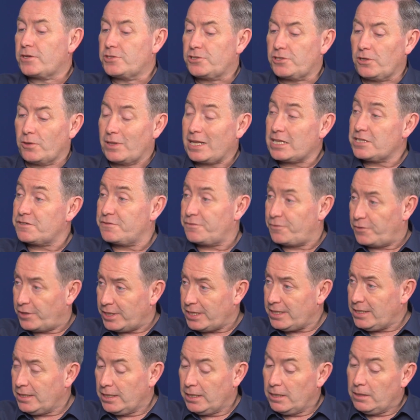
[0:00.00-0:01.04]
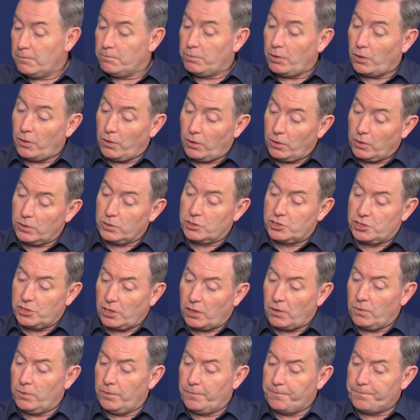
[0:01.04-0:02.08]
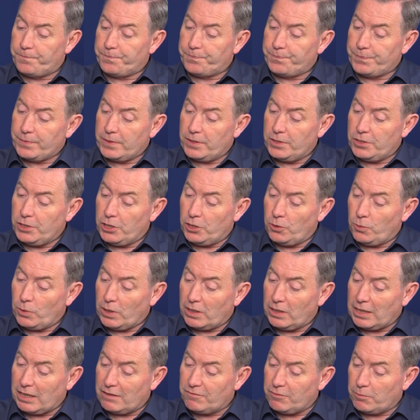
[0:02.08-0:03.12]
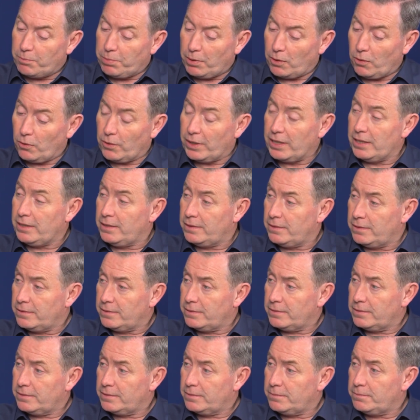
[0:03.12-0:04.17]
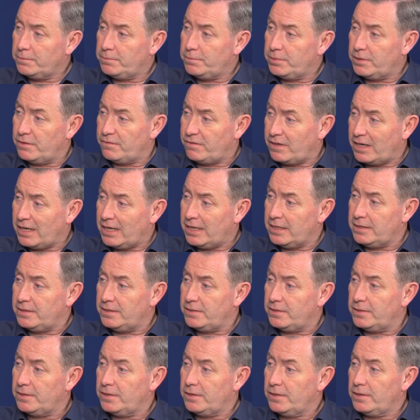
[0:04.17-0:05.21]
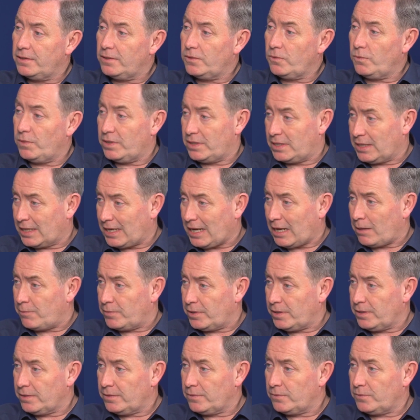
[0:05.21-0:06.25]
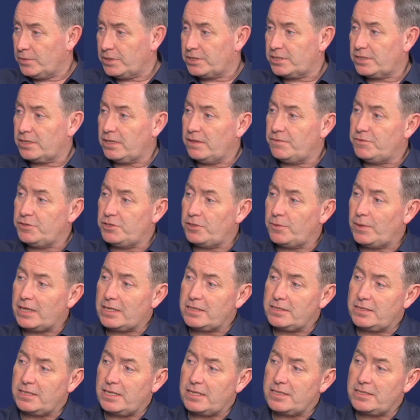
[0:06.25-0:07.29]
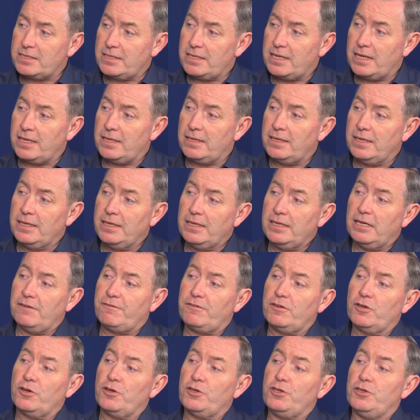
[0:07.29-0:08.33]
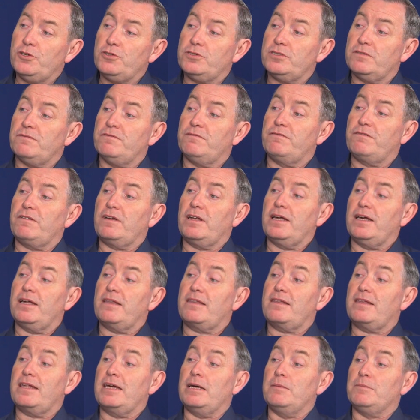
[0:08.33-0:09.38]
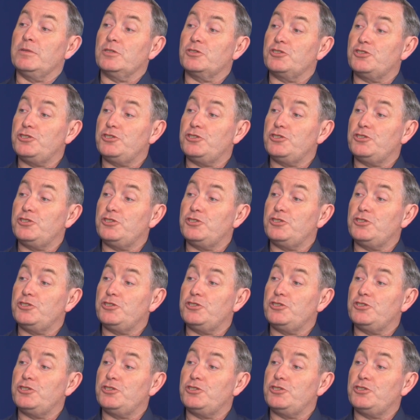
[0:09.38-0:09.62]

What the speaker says: So that's free. But also, you will have a plugin provided with the camera, which gives you access then, if you're using FLIR Thermal